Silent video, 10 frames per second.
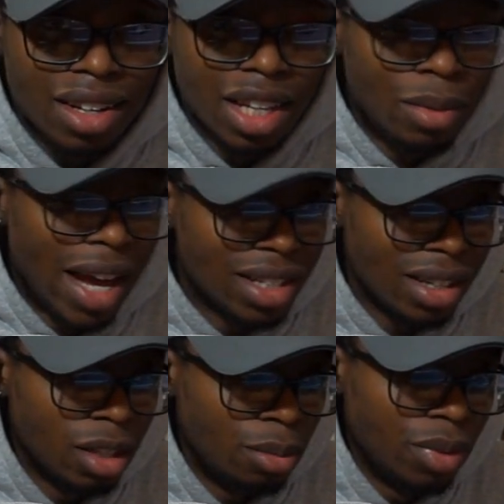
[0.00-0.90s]
They've been
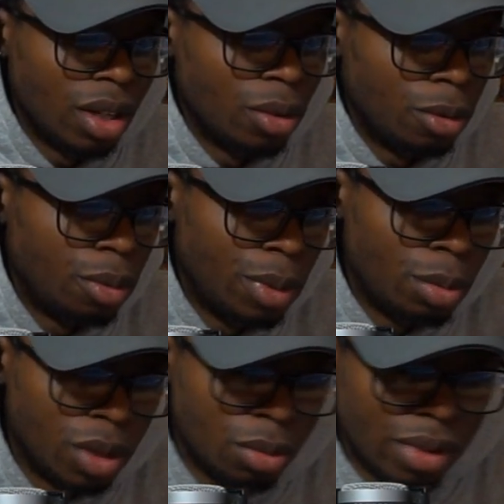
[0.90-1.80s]
asking the
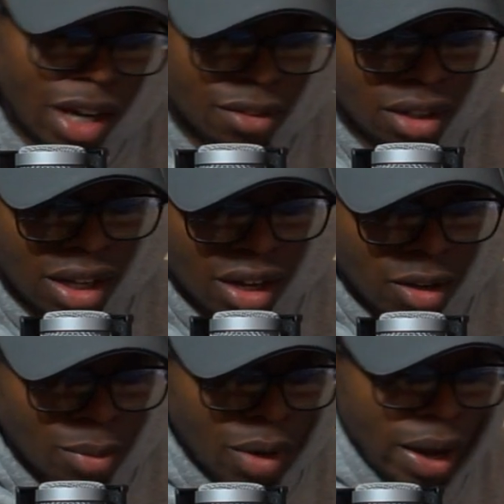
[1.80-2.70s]
people in the pre-alpha a lot
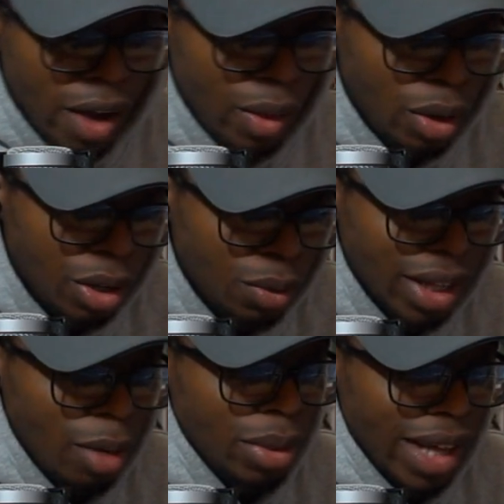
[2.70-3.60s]
about how they want to do with
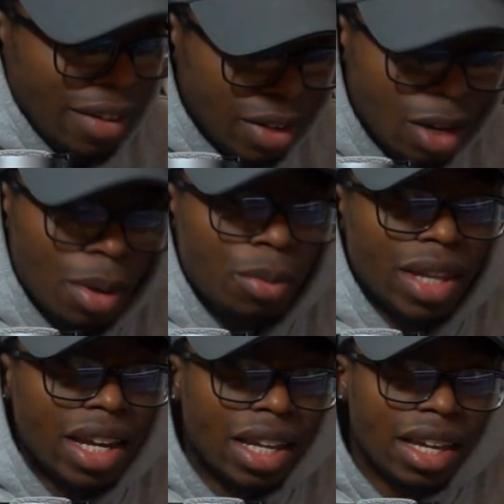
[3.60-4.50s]
that, but they haven't come up
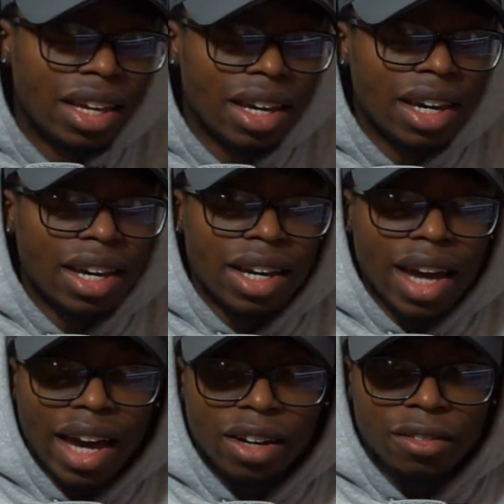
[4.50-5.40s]
with any
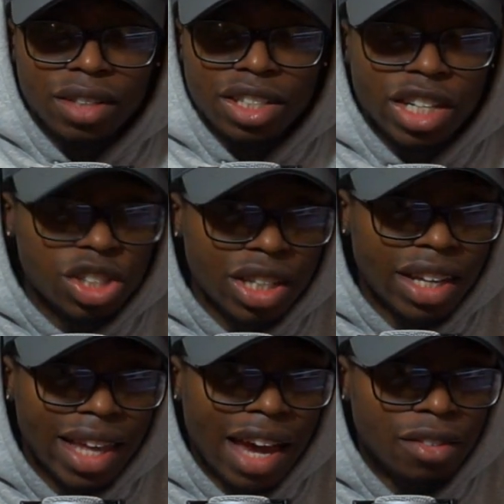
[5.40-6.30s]
kind of decision
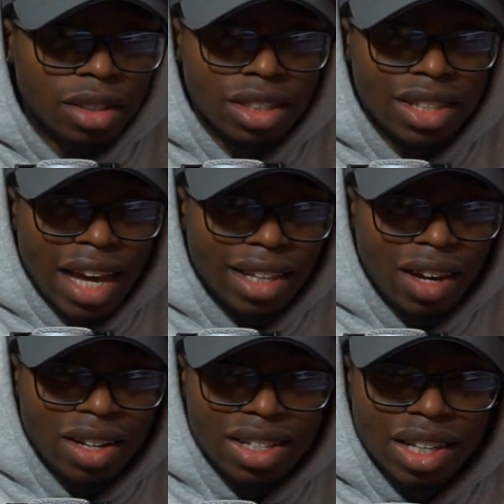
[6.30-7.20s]
yet. They haven't sat
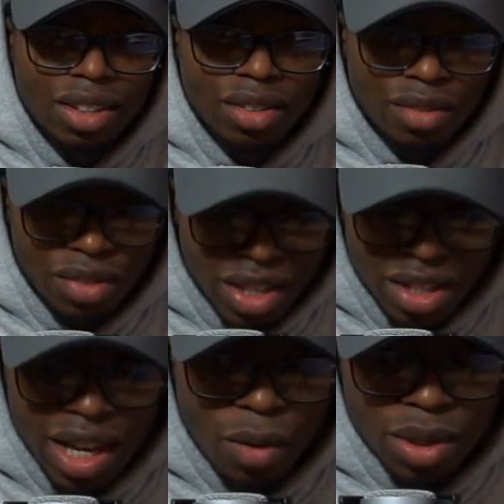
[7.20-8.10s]
down and said this
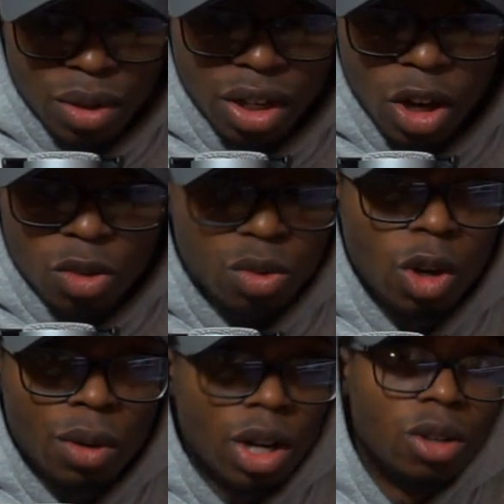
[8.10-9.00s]
is how it's going to go, so
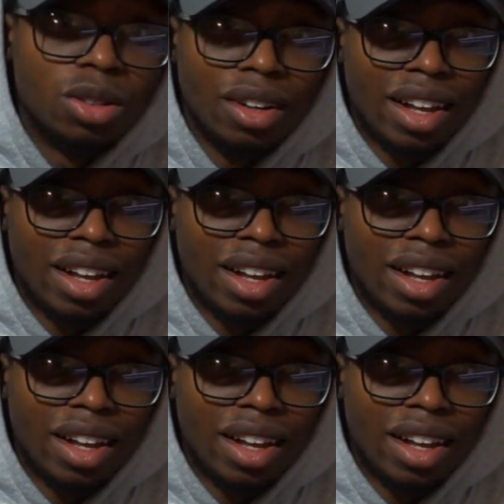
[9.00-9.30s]
no one knows.